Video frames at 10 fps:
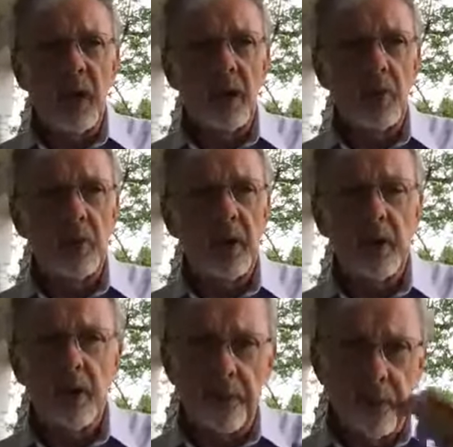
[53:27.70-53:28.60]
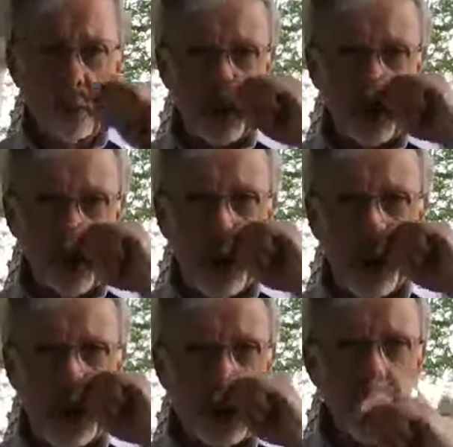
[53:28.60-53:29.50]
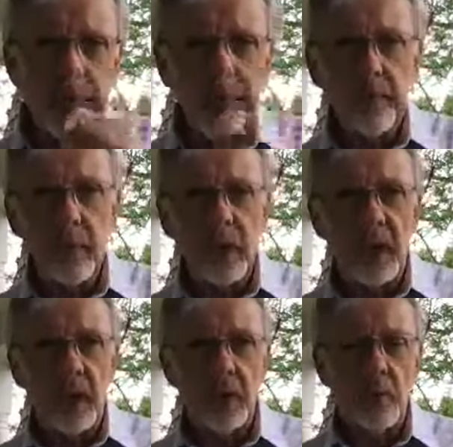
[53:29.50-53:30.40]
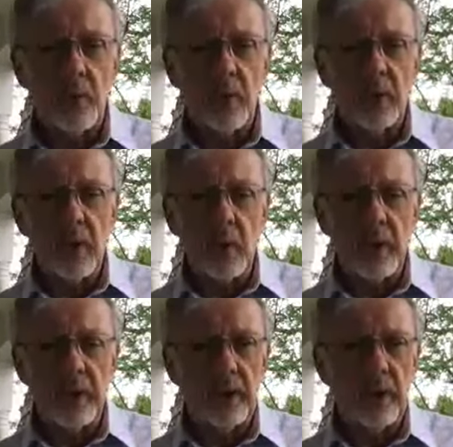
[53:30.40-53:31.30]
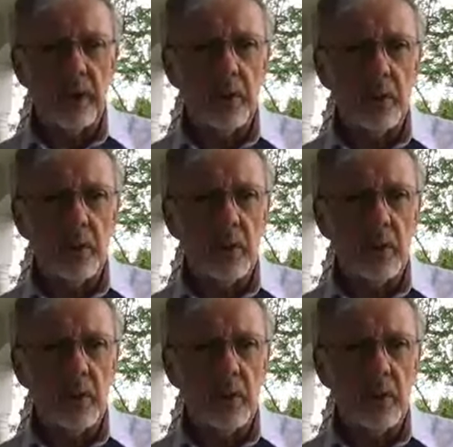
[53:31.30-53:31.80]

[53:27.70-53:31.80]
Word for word: you'll need your fruit of the vine, and we're going to